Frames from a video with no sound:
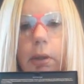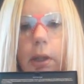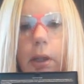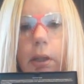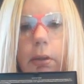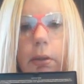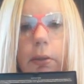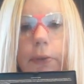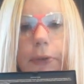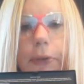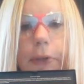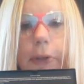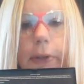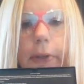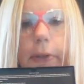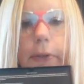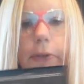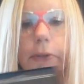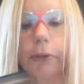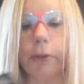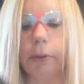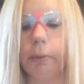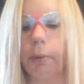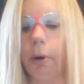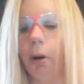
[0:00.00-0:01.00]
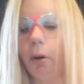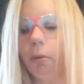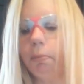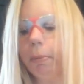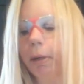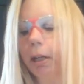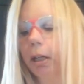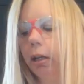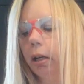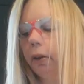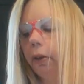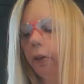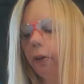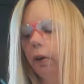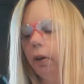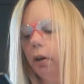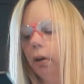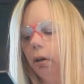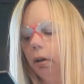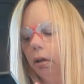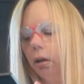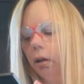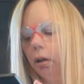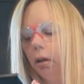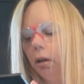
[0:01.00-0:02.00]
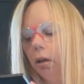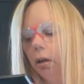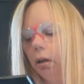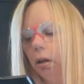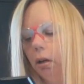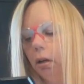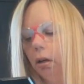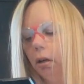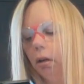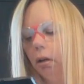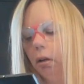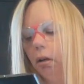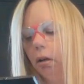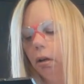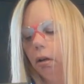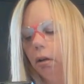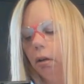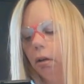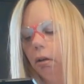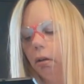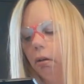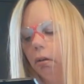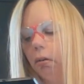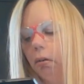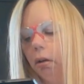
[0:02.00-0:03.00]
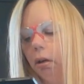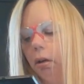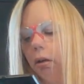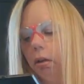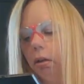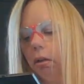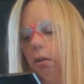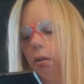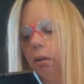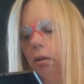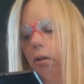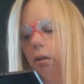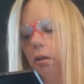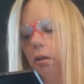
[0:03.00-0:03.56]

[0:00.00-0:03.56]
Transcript: Can you see it's 0? Me neither. Okay.